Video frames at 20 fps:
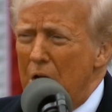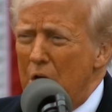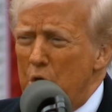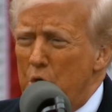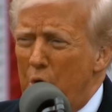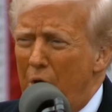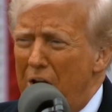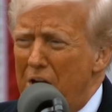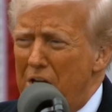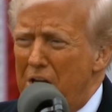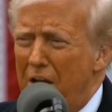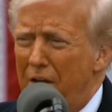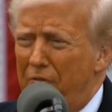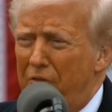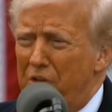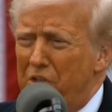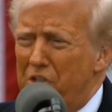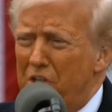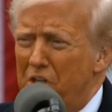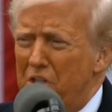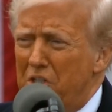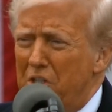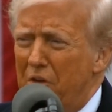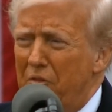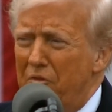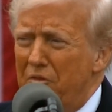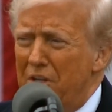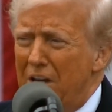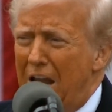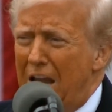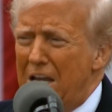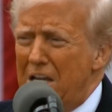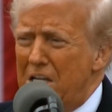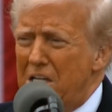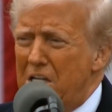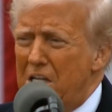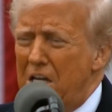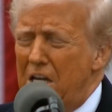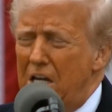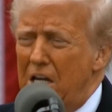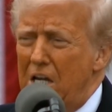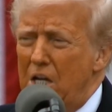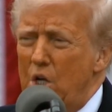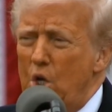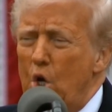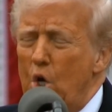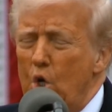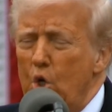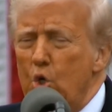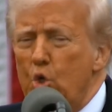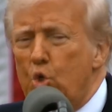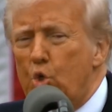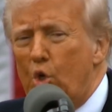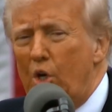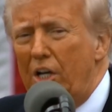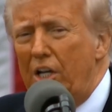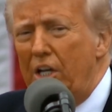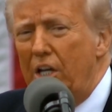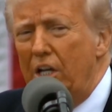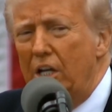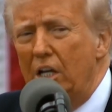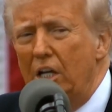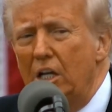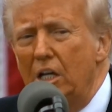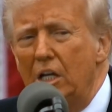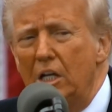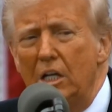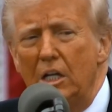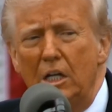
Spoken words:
trade deficits of $19 trillion.